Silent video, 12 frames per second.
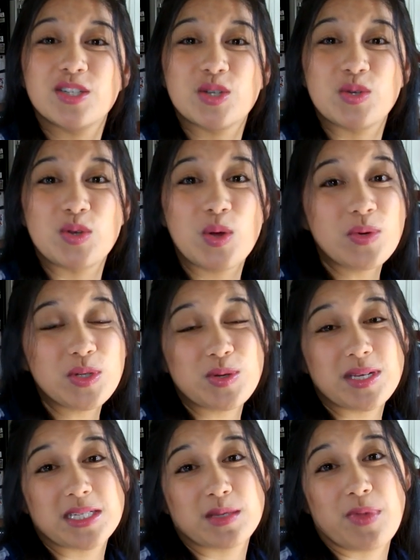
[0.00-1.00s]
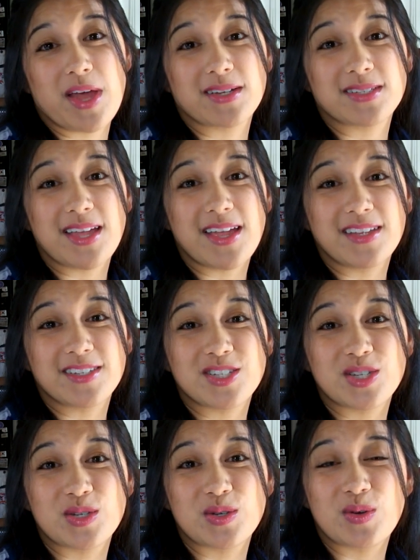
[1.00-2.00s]
to know what to expect, and
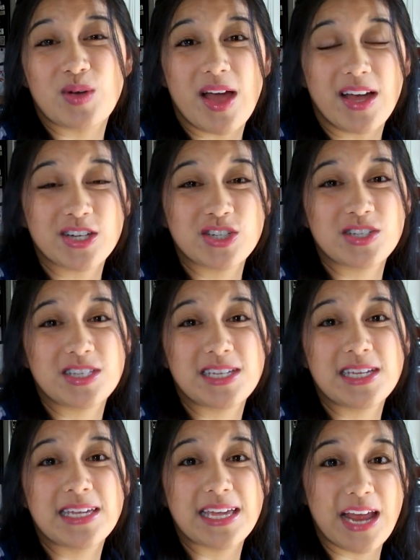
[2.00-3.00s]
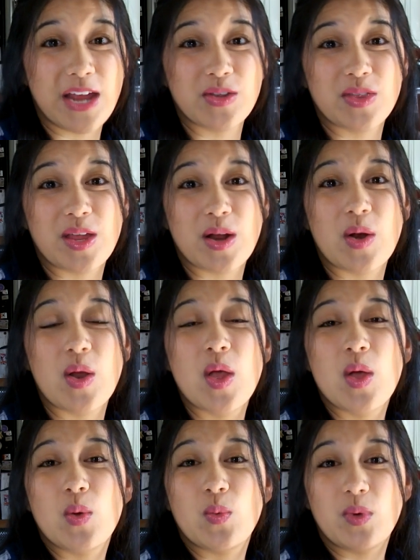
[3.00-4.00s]
to actually get out of there
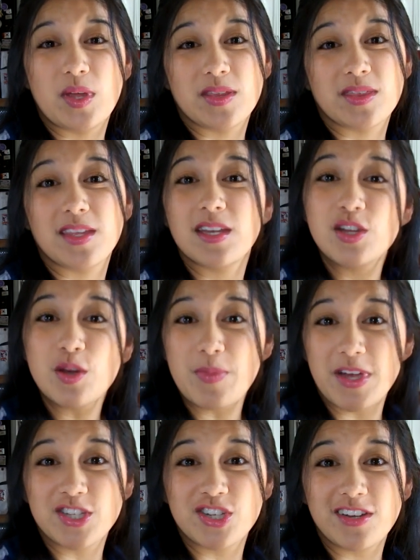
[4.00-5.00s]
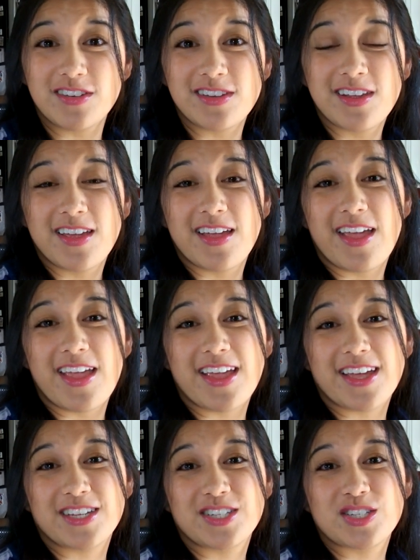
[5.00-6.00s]
within your budget
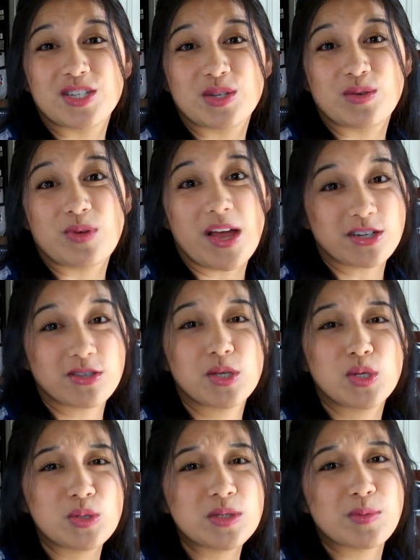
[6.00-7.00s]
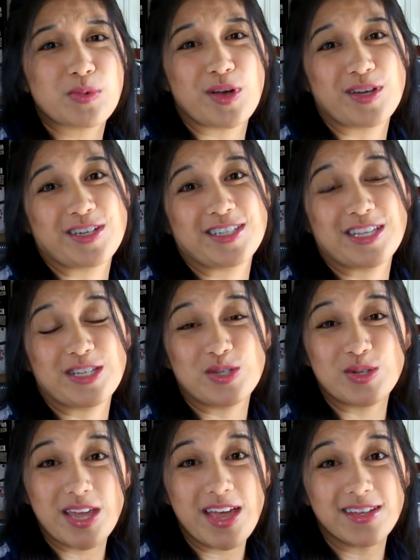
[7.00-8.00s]
and to actually use the products
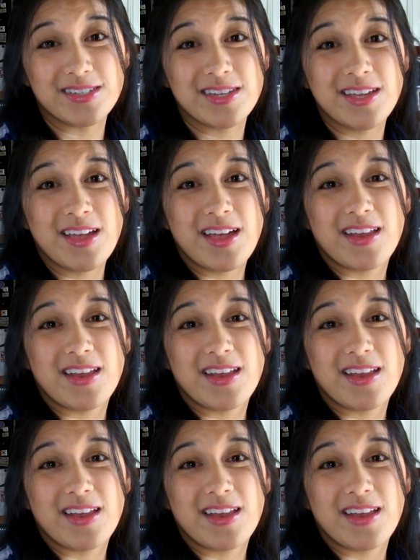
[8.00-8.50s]
that you get.